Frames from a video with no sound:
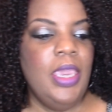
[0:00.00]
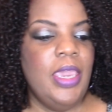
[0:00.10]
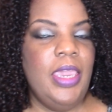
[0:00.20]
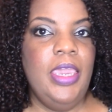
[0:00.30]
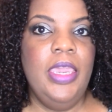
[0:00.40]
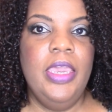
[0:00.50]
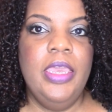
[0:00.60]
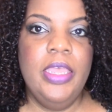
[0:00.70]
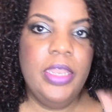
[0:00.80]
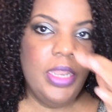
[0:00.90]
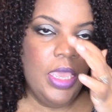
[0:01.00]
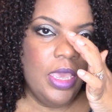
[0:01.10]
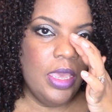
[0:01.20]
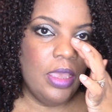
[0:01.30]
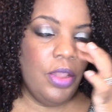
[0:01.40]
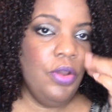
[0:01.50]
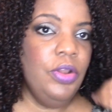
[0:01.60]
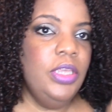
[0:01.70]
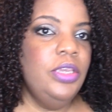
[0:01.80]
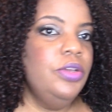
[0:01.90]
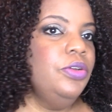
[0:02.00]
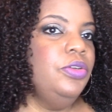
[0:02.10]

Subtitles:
And earlier,